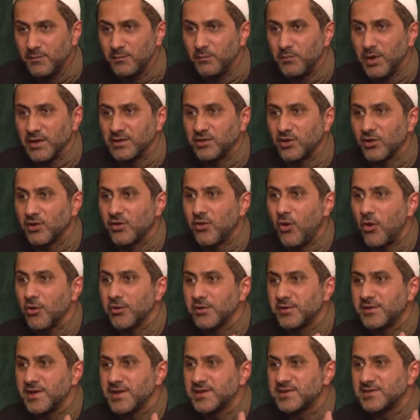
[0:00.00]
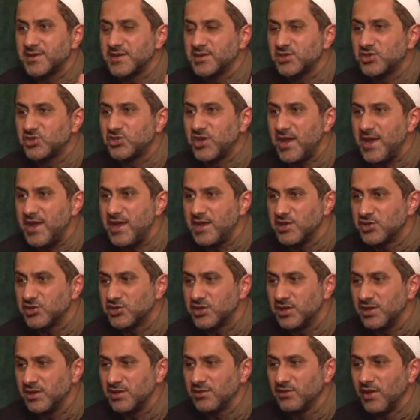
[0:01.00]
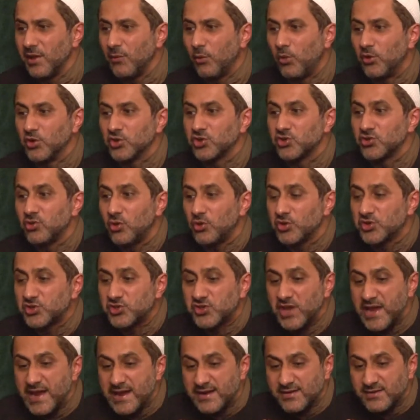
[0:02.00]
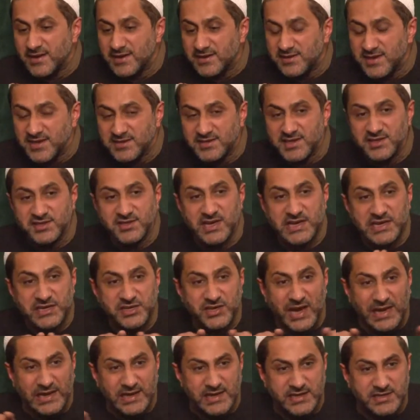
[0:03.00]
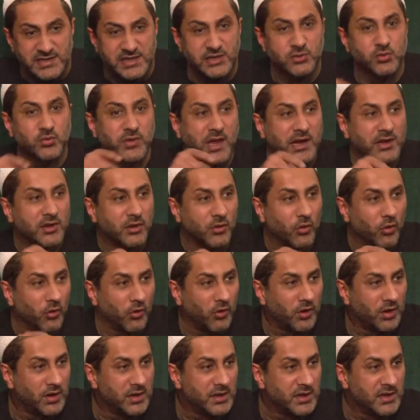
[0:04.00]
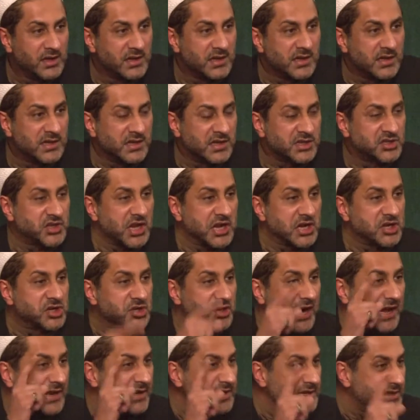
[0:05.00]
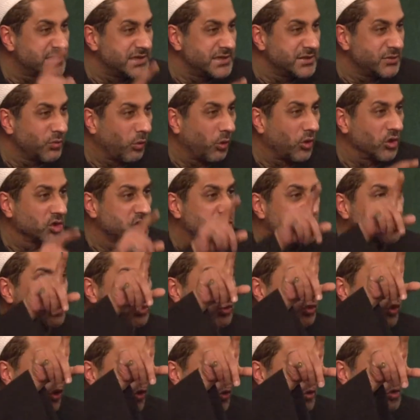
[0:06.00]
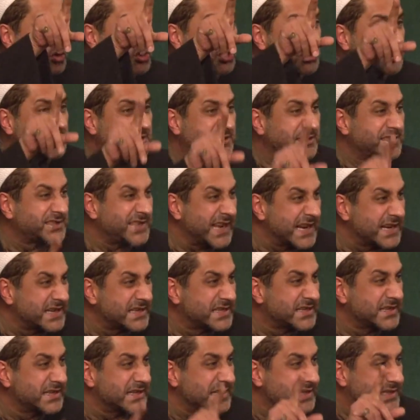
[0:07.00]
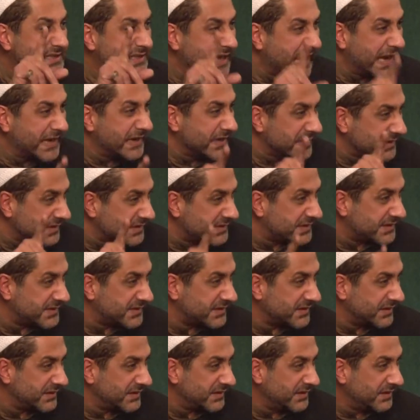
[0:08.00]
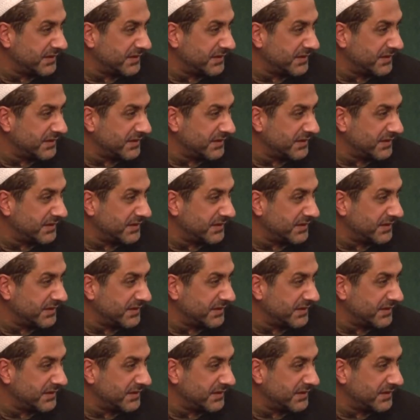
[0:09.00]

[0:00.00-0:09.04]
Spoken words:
But the context has changed. There was no sacredness and centrality to that law. Centrality was to those central tenets.